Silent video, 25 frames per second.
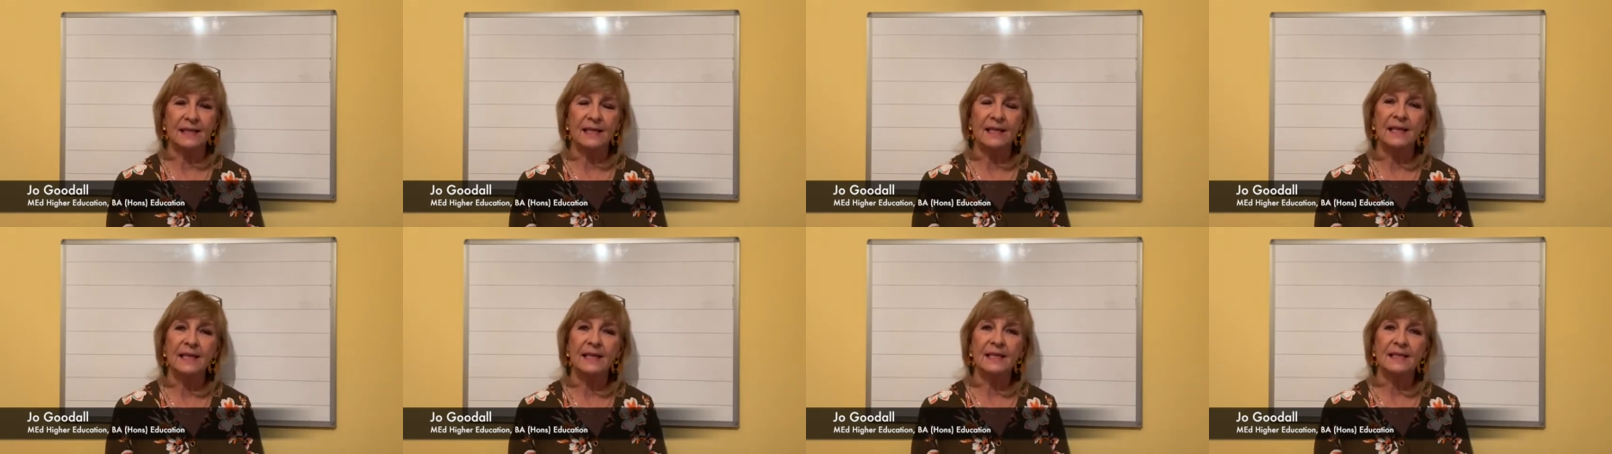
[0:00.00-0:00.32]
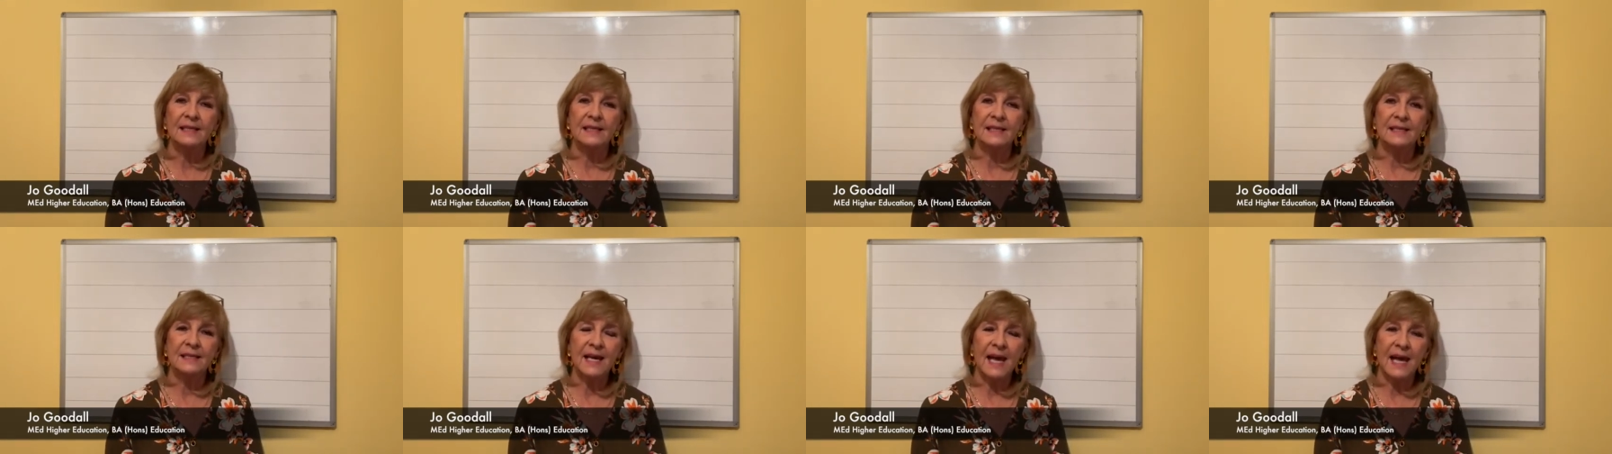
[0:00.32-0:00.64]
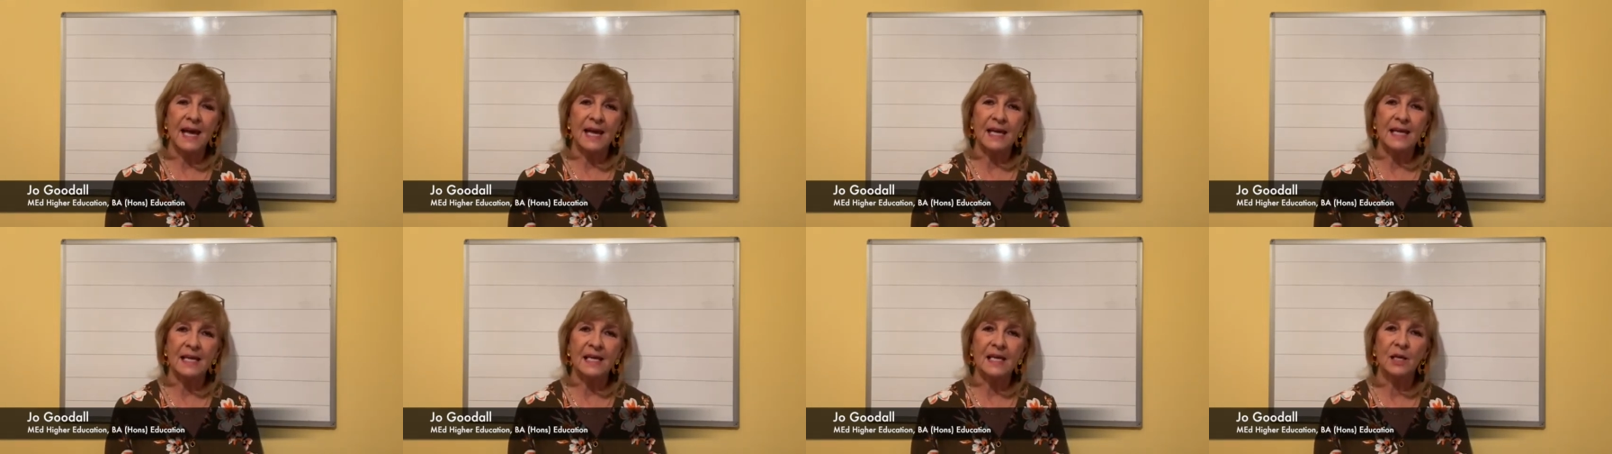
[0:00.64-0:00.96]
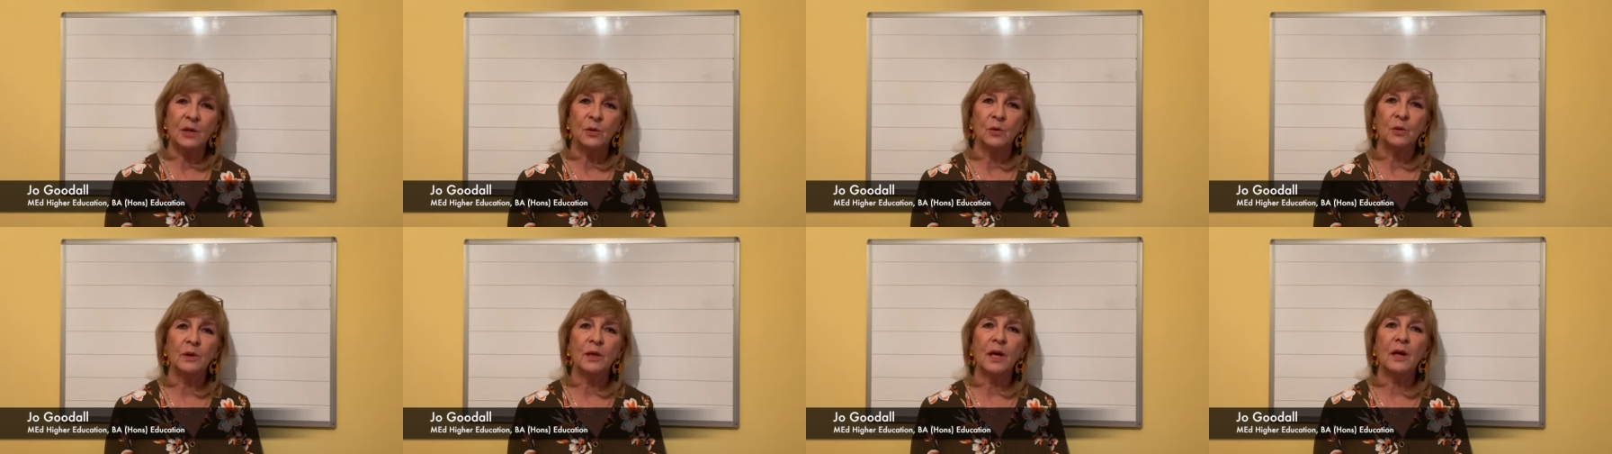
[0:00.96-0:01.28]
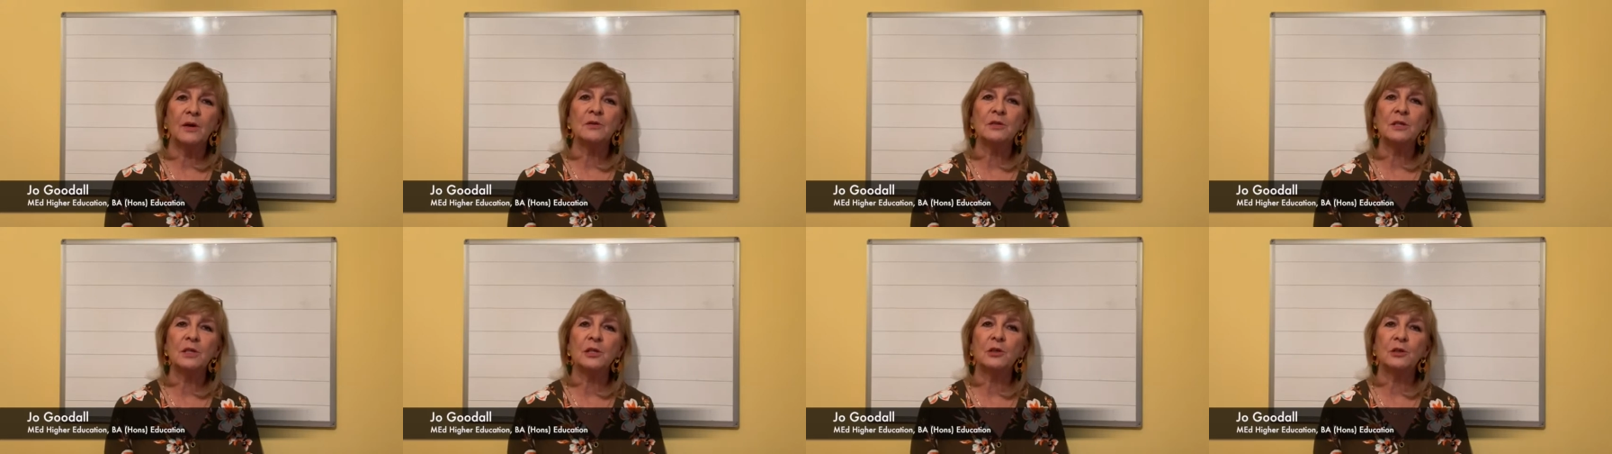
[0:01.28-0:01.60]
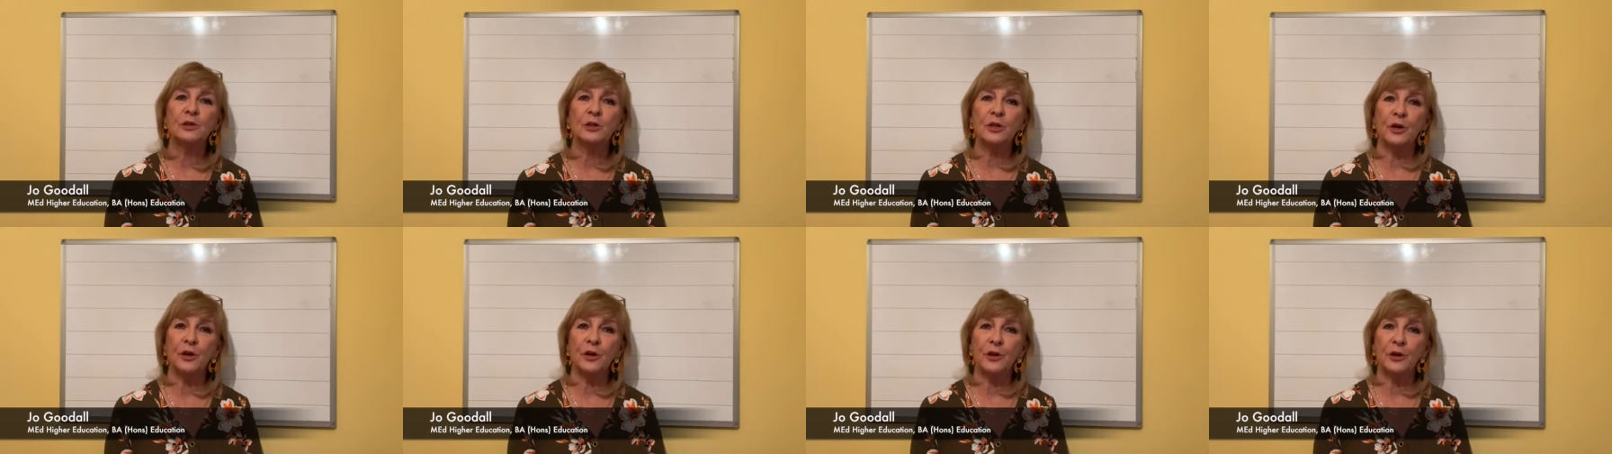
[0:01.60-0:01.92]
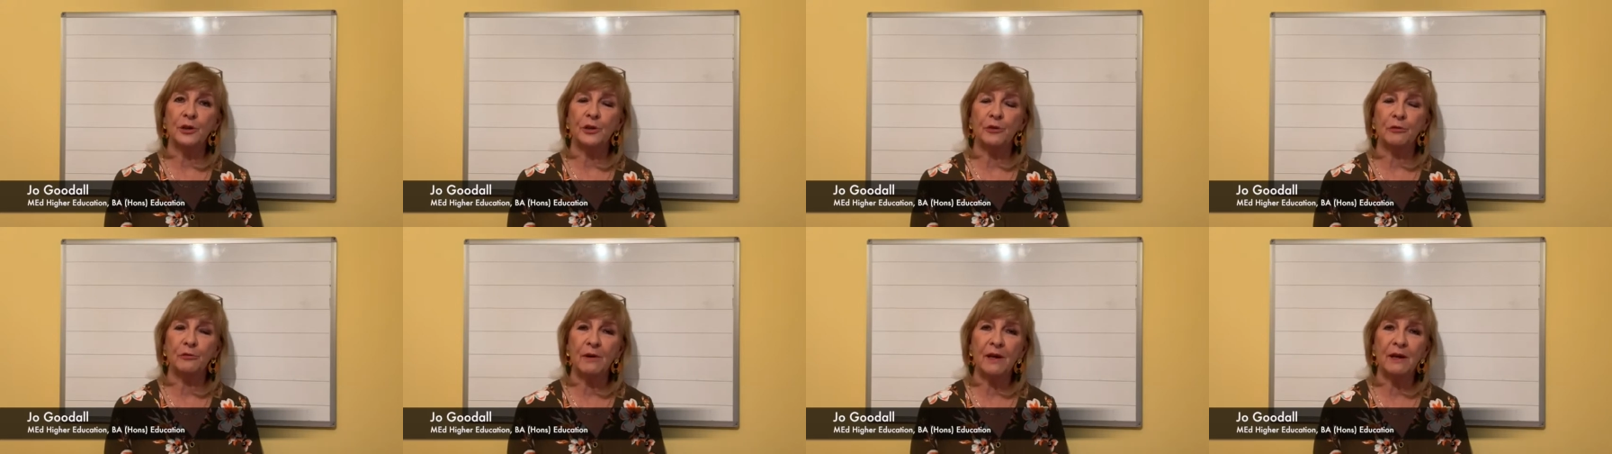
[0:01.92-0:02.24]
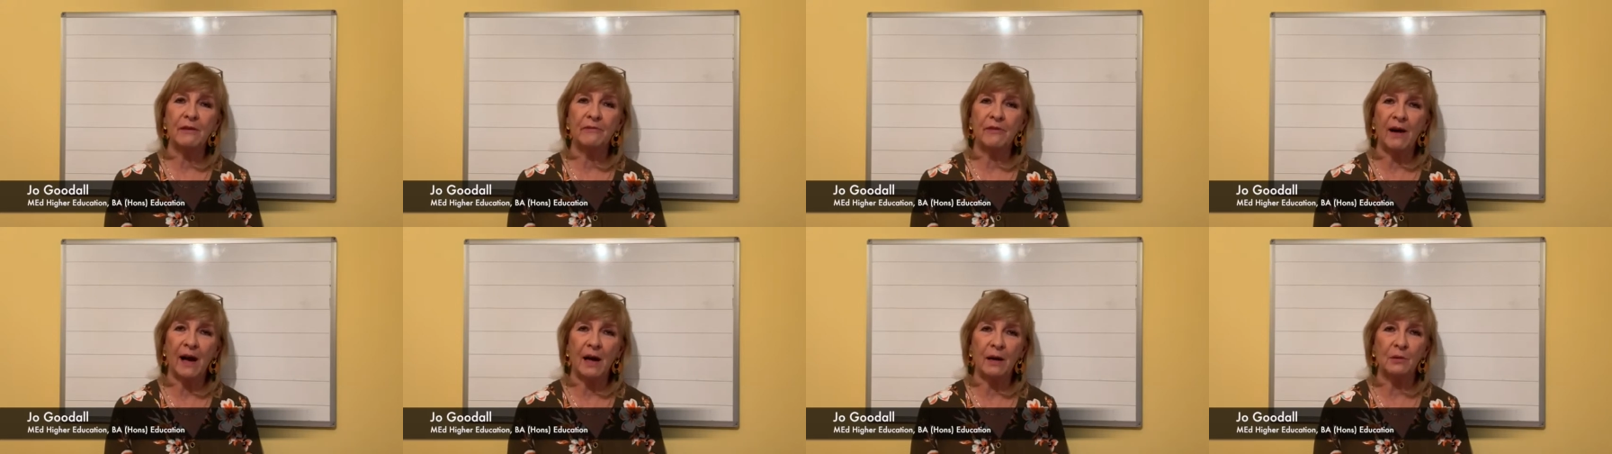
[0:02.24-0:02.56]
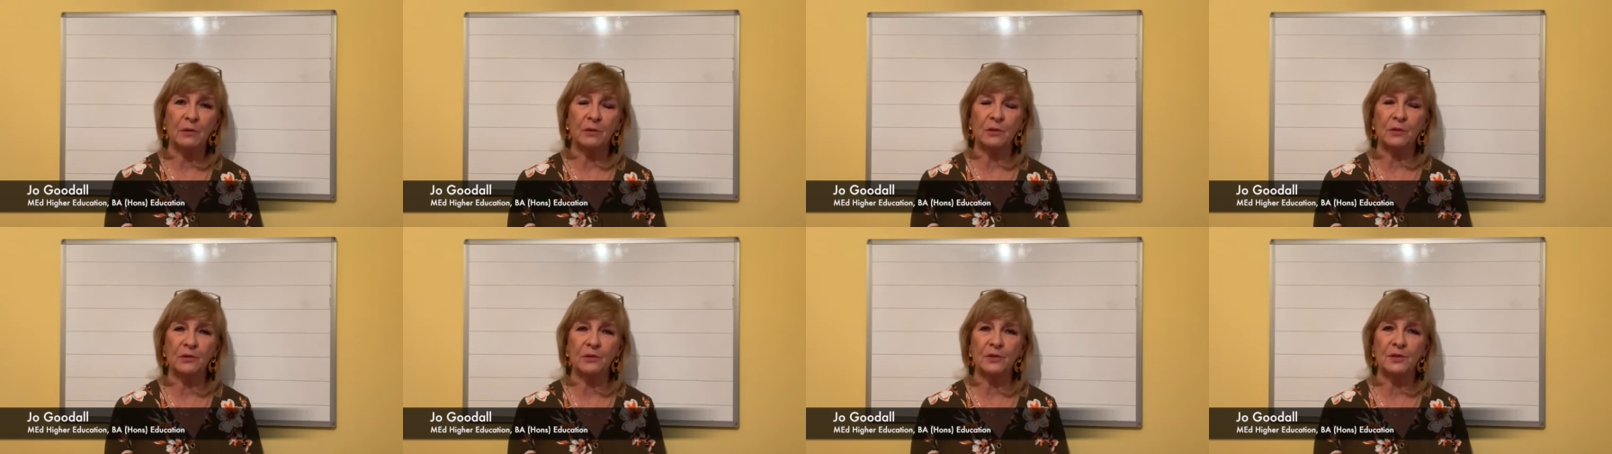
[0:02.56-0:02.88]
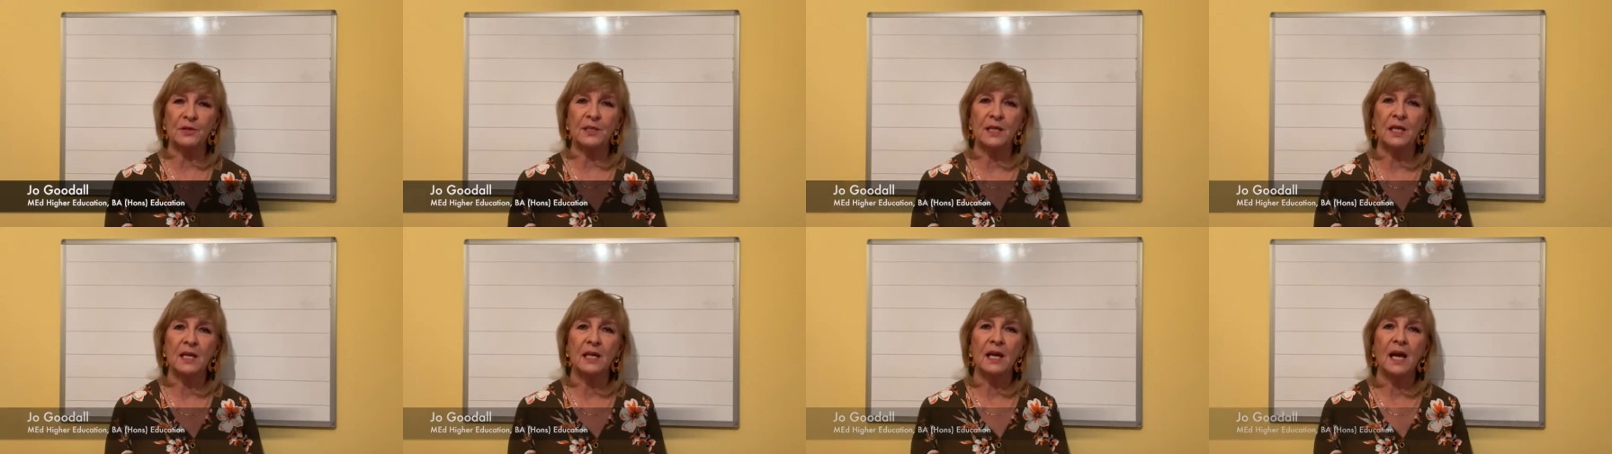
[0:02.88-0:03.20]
Today we're going to look at three vowels